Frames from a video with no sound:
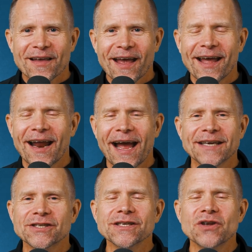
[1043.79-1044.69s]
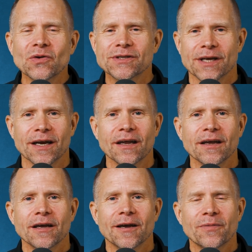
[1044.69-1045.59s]
And I actually don't suck.
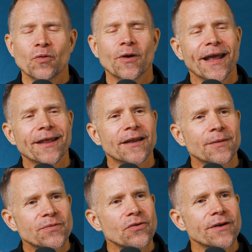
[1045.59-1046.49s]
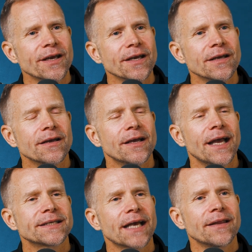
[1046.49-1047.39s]
But what I ended up doing
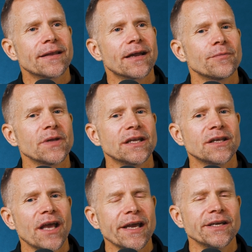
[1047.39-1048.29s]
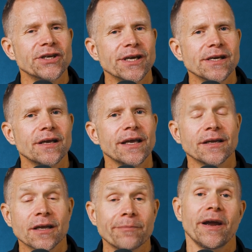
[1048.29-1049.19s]
is I ended up engaging
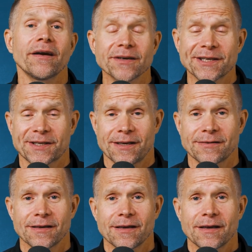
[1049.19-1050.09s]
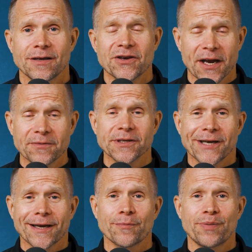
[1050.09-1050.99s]
in comparison. You got to
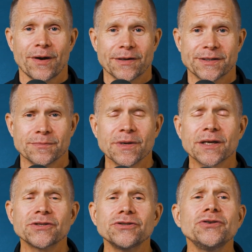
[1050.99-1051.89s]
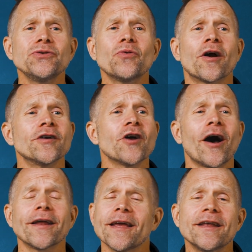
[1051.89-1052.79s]
reject comparison because you are
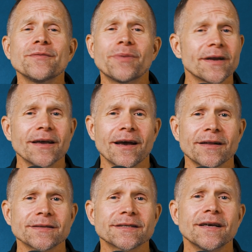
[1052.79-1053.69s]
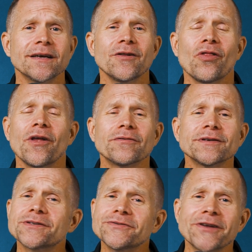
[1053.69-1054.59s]
not anybody else. There
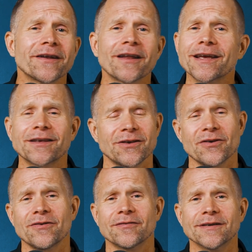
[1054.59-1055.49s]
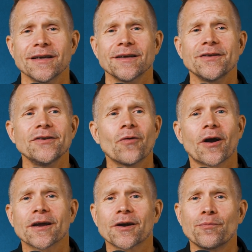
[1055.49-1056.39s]
is none like you. You
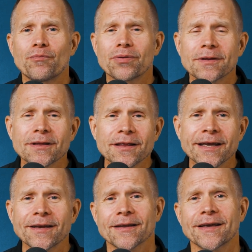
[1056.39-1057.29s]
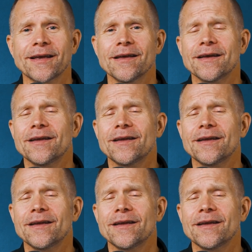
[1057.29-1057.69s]
are completely